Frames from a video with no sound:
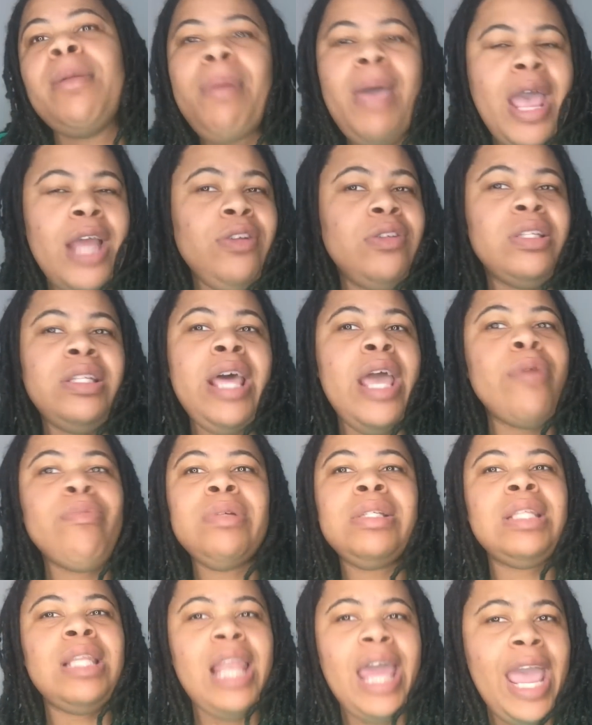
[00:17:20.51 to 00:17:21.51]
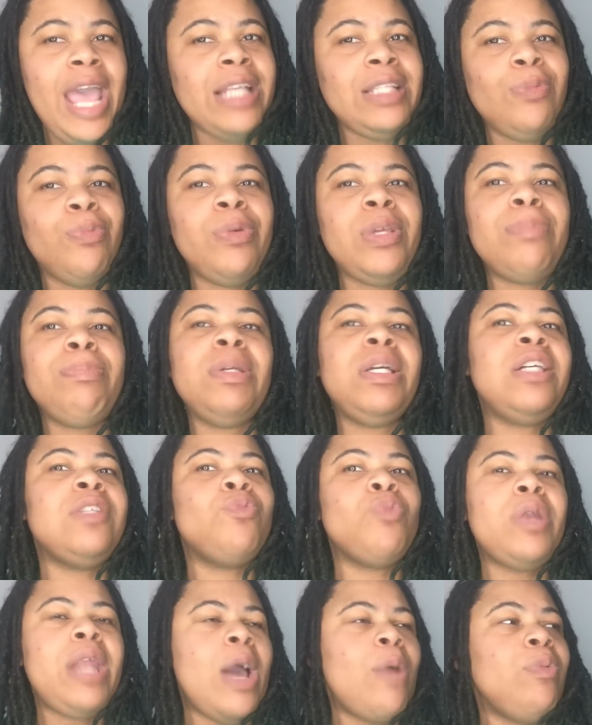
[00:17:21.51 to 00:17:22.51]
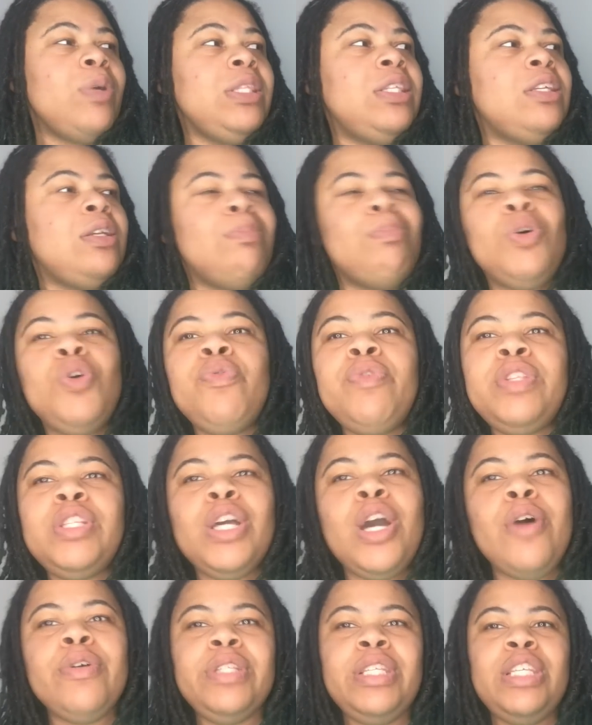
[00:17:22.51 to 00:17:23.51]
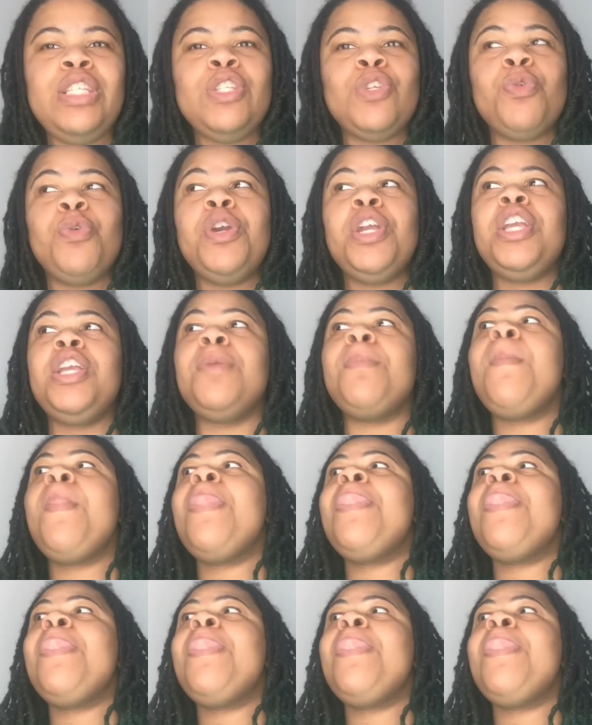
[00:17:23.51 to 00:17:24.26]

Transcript: Patrick's Day was last week, because when I went to the movies to go see Scream,